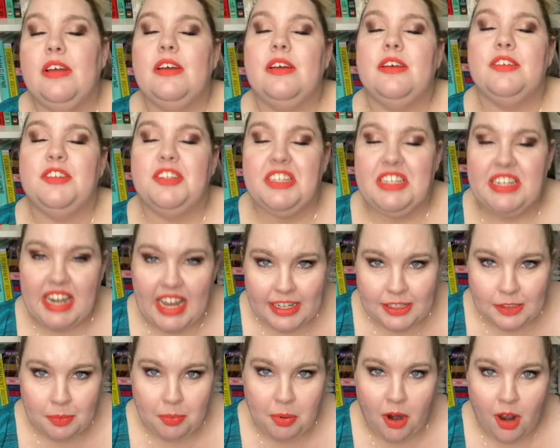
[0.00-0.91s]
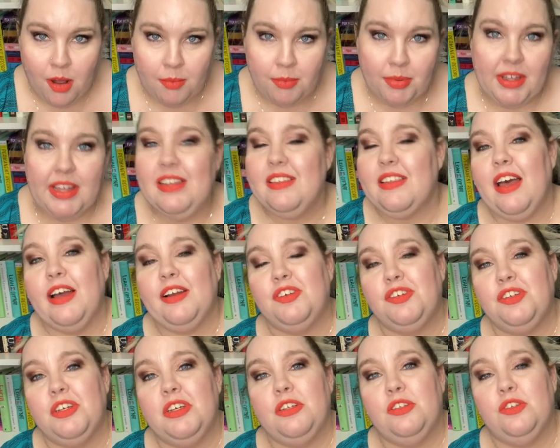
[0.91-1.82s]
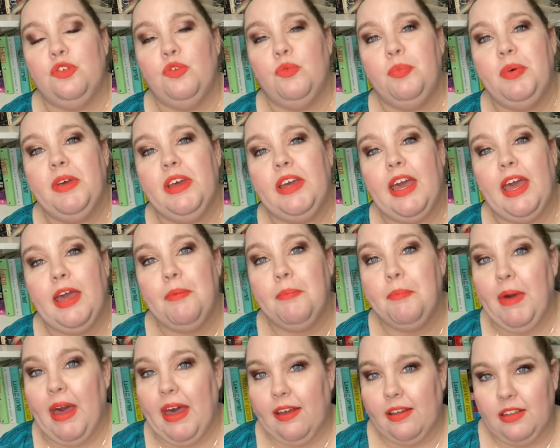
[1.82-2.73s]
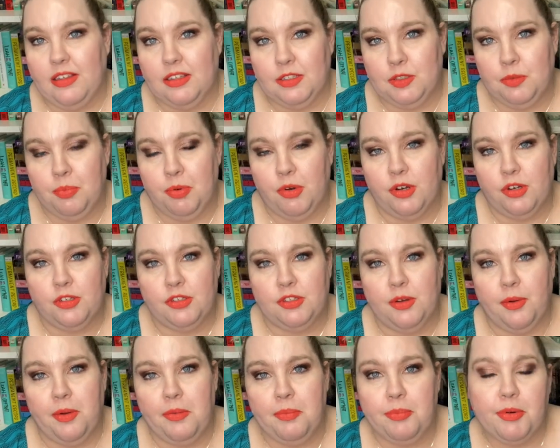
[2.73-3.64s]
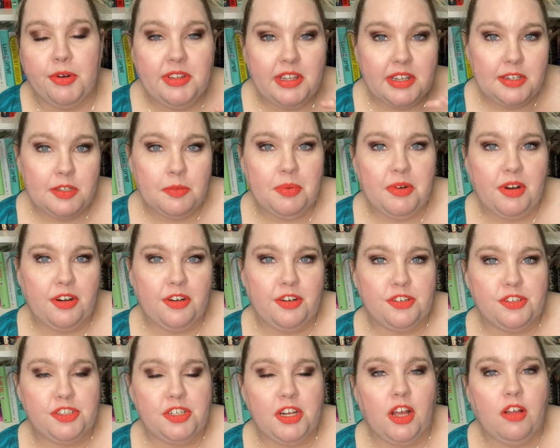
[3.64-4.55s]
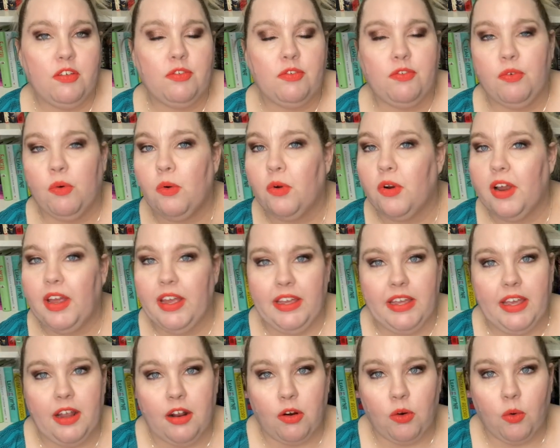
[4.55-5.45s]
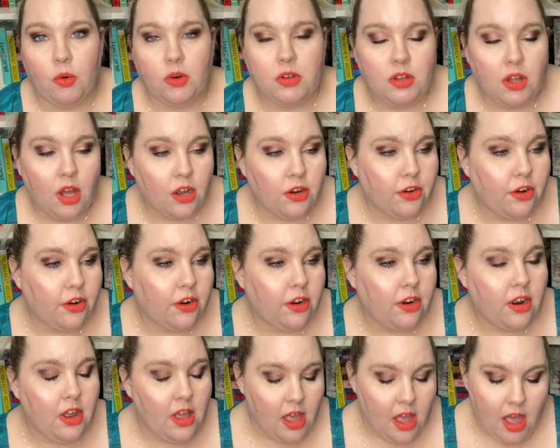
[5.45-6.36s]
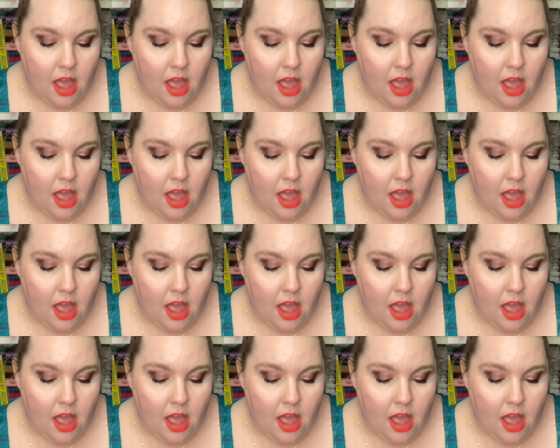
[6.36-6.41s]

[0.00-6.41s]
So the next prompt is actually to pick a backlist book. So a book that has been on your shelf for a year or longer.